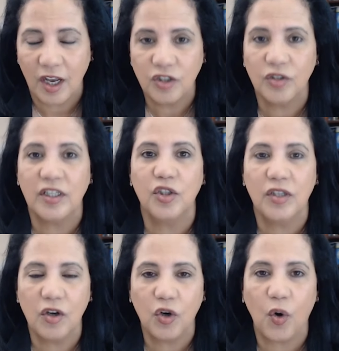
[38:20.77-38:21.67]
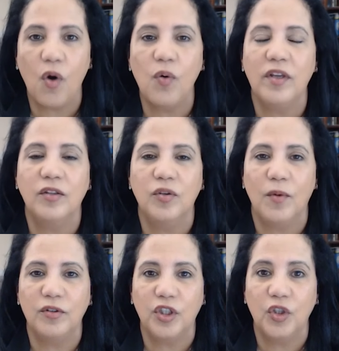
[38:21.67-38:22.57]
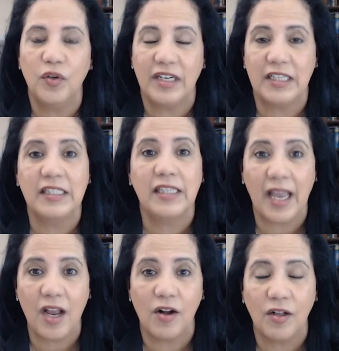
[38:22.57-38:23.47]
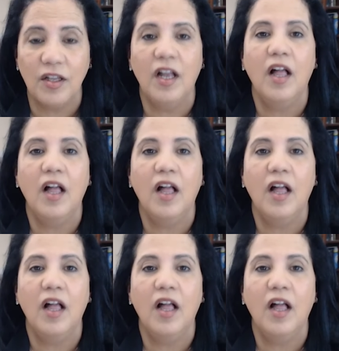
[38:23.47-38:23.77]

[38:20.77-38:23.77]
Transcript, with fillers: so that you can grow into multi-unit and scale